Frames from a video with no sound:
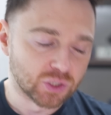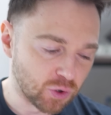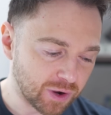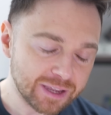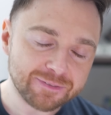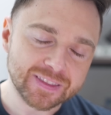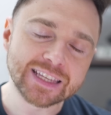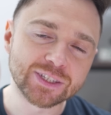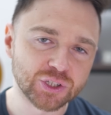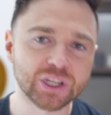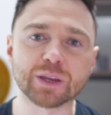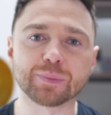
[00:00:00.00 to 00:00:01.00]
So, if
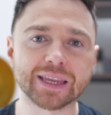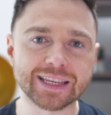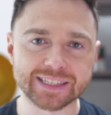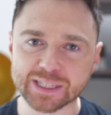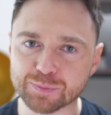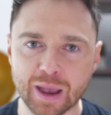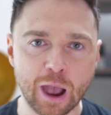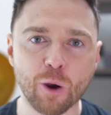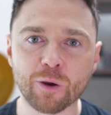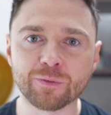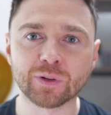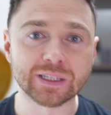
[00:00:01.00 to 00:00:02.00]
this chip is as
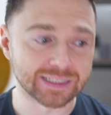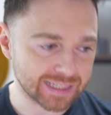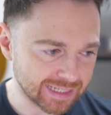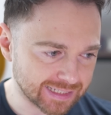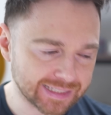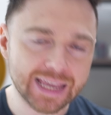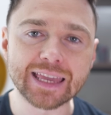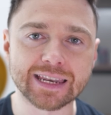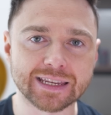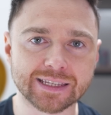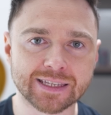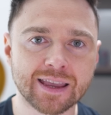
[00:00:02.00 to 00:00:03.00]
powerful as they say
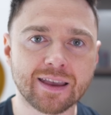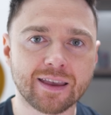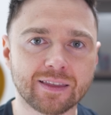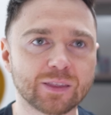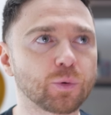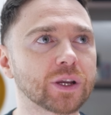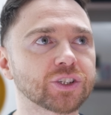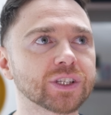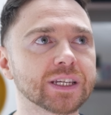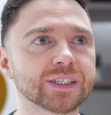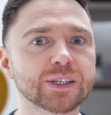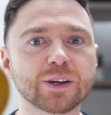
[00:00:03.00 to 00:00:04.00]
it is, the
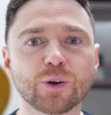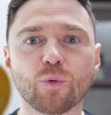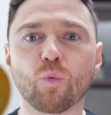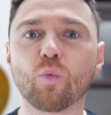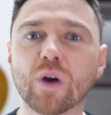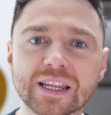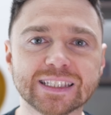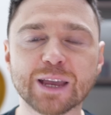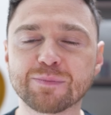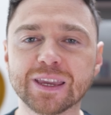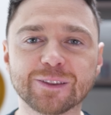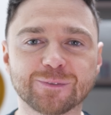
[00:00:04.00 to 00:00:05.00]
question is what does
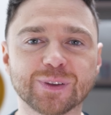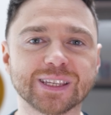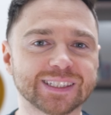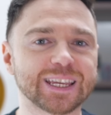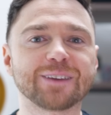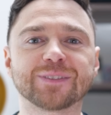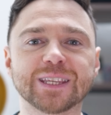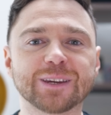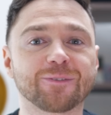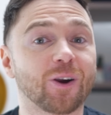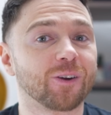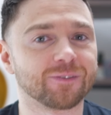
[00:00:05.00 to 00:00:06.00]
that mean for the safety of our